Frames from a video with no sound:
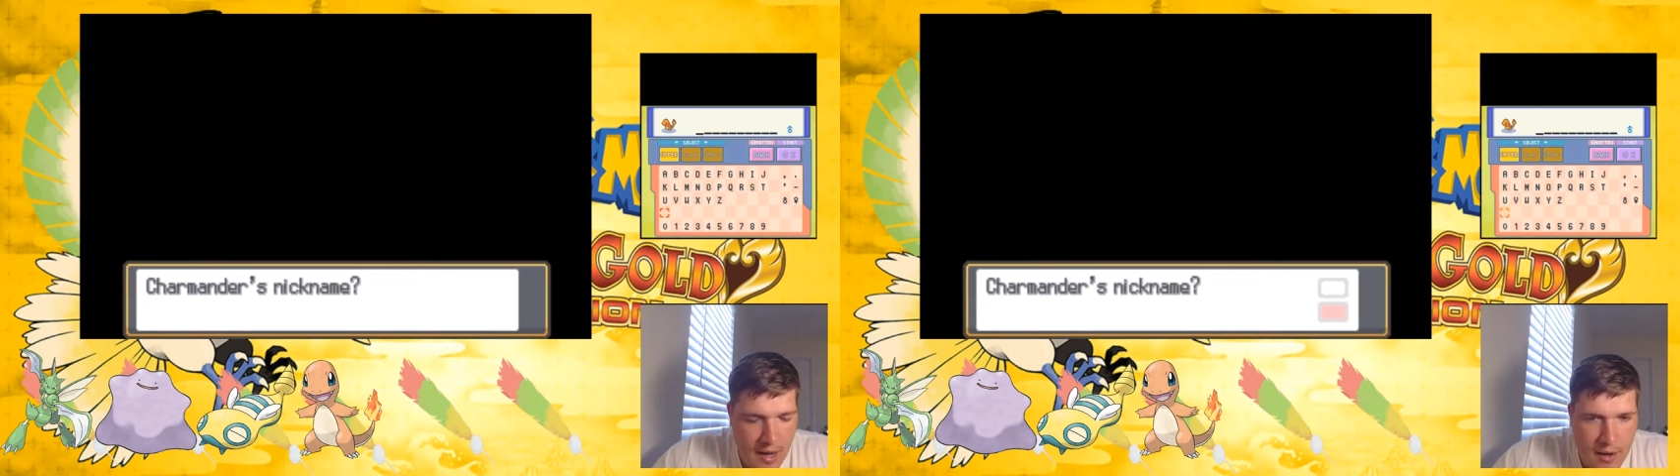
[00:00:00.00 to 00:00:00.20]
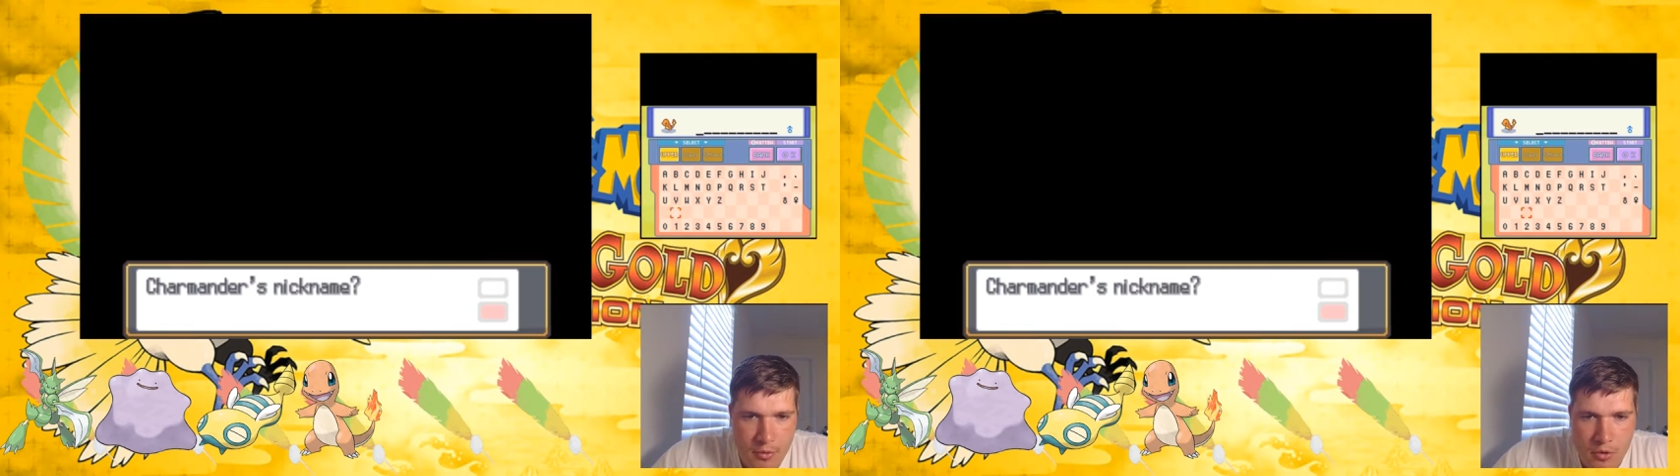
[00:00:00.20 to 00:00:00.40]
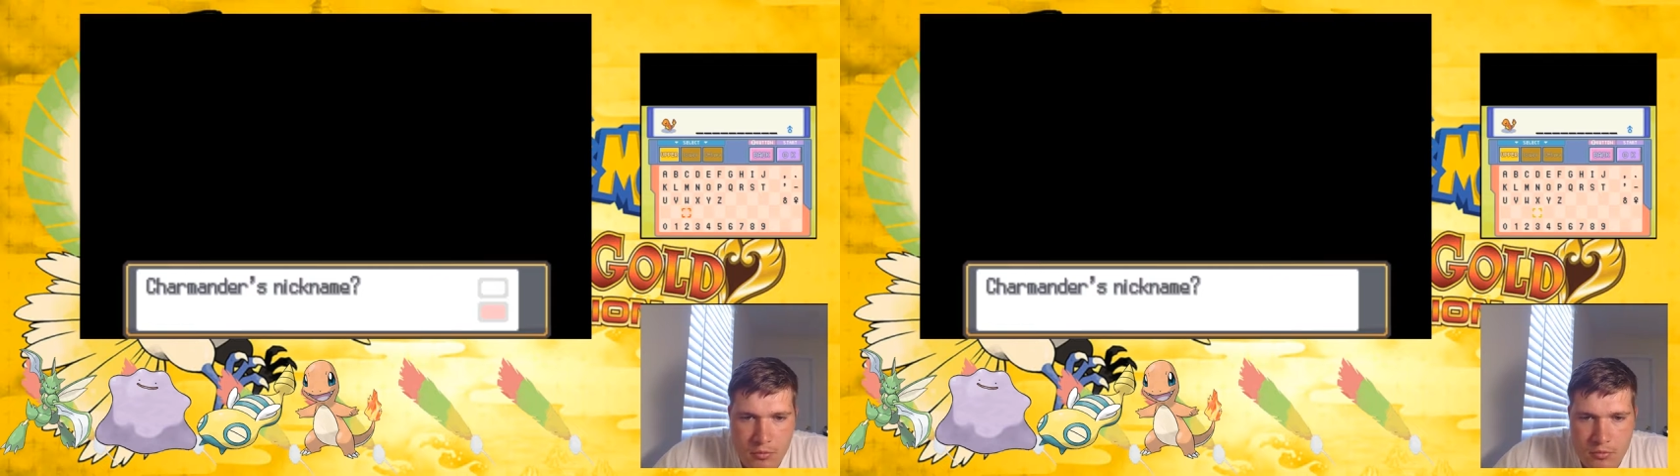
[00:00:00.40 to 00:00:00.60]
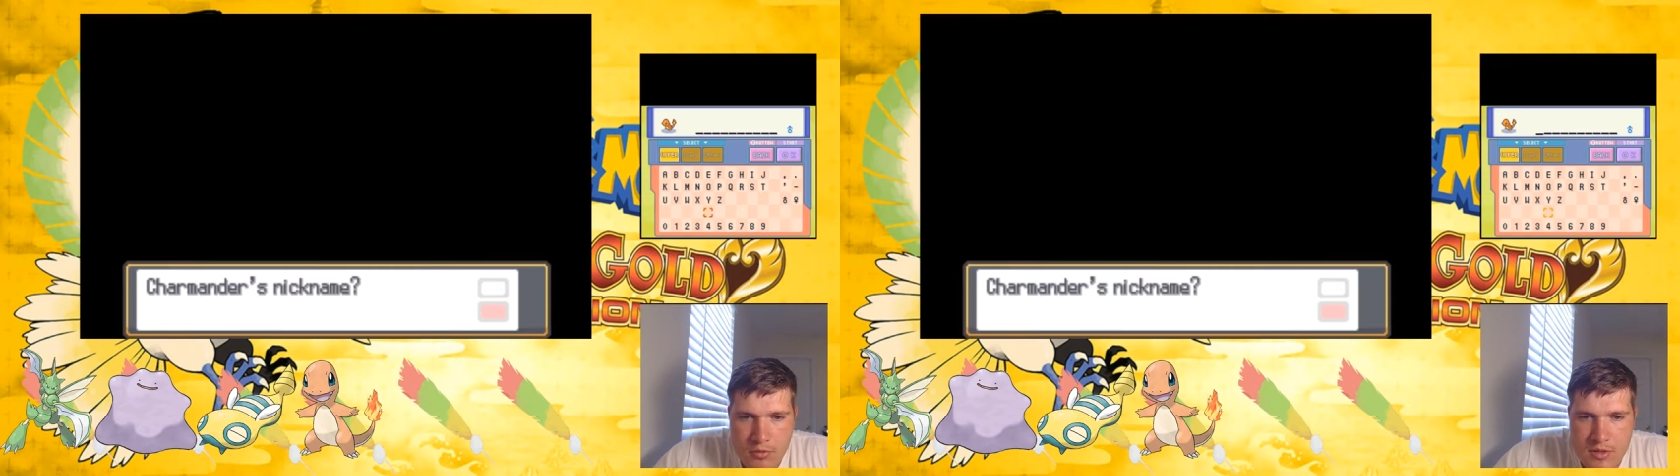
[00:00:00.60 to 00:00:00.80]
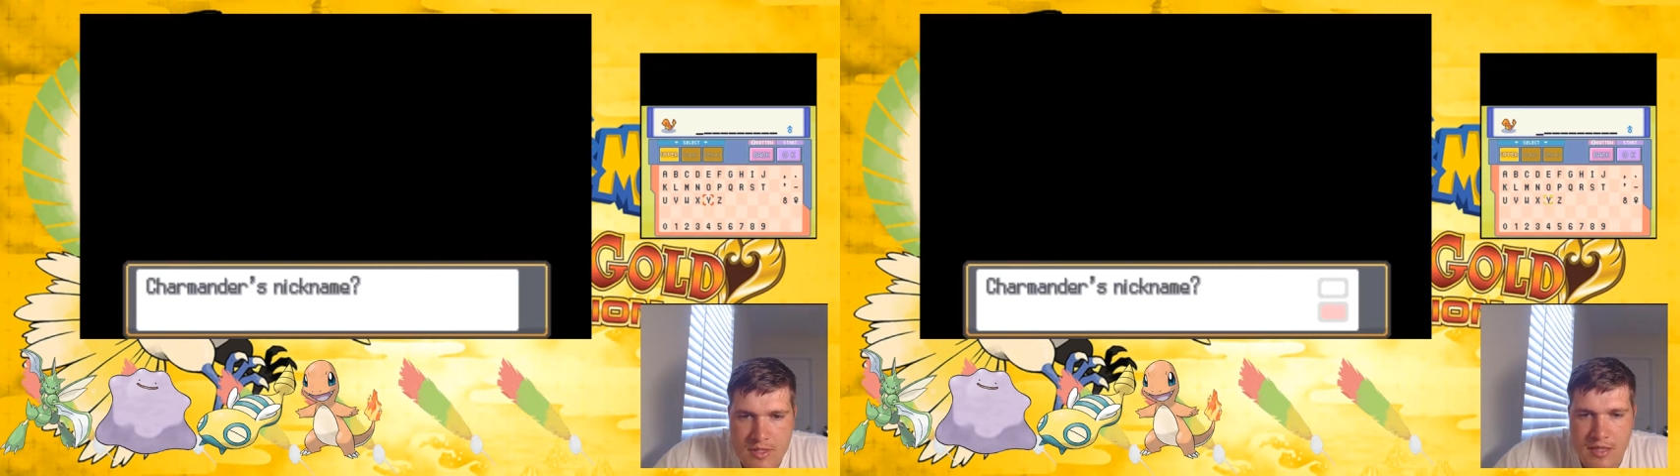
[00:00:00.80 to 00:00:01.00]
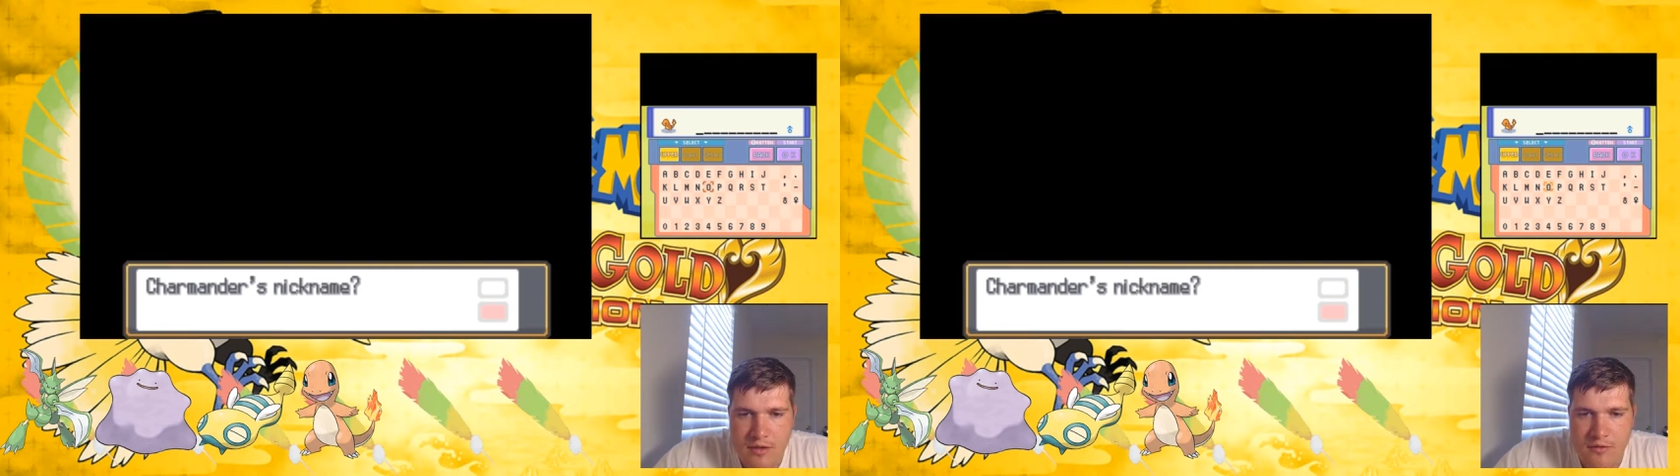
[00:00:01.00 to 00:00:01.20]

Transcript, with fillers: Pyro because I love